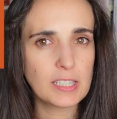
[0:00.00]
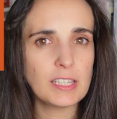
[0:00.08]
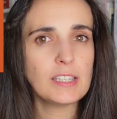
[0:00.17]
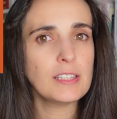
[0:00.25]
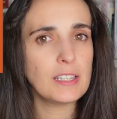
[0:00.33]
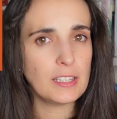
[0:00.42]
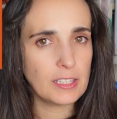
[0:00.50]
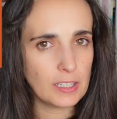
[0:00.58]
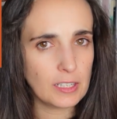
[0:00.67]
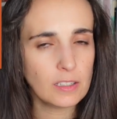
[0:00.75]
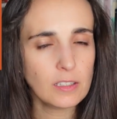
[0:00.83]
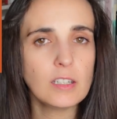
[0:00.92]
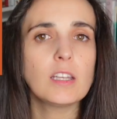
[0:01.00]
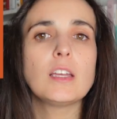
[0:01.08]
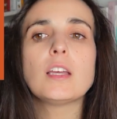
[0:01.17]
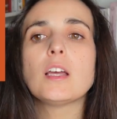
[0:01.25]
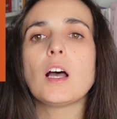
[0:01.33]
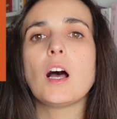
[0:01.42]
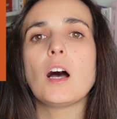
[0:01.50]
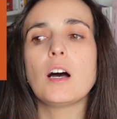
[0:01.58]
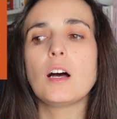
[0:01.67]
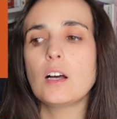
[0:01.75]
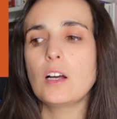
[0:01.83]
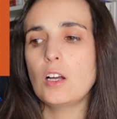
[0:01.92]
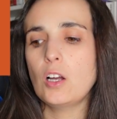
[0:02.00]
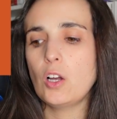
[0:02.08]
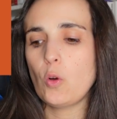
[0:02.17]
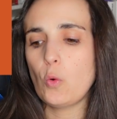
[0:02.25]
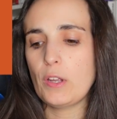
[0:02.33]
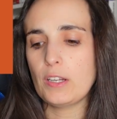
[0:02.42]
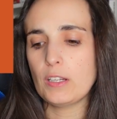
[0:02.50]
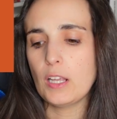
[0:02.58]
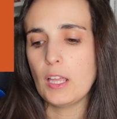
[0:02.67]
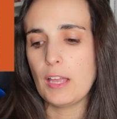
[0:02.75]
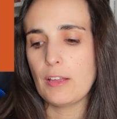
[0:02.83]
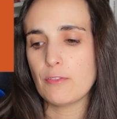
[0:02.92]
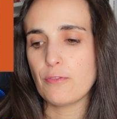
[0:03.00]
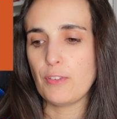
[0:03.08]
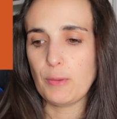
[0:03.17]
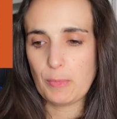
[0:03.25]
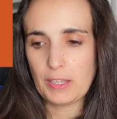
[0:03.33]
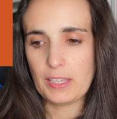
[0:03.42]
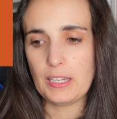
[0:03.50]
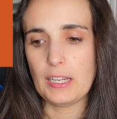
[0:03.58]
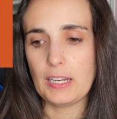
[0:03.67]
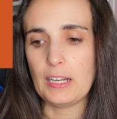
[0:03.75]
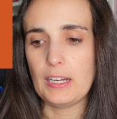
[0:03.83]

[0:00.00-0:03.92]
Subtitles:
in the end when female